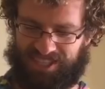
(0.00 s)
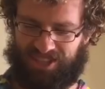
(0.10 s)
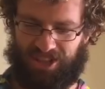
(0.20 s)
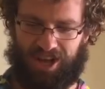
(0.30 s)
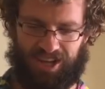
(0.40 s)

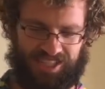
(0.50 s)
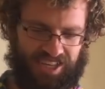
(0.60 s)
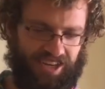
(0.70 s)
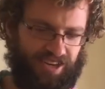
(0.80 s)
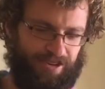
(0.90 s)
claws
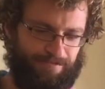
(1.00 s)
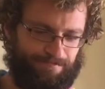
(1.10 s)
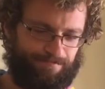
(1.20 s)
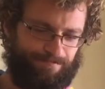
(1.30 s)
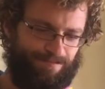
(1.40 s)
here.
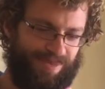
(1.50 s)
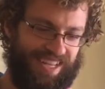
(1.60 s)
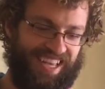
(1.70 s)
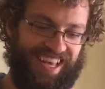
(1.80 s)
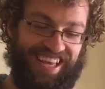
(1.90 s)

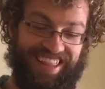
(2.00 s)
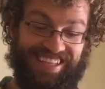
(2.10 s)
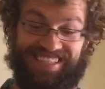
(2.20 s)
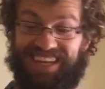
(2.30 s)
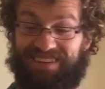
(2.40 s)

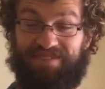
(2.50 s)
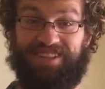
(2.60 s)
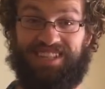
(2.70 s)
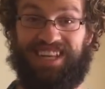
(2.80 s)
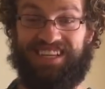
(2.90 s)
This thing
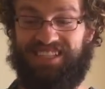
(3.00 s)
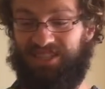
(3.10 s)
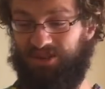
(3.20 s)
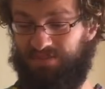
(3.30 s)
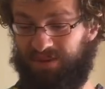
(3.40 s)
feels like it's
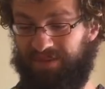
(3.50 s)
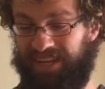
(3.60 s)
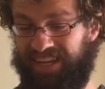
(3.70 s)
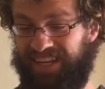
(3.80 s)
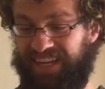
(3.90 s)
super
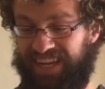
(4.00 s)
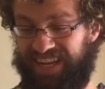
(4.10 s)
meaty.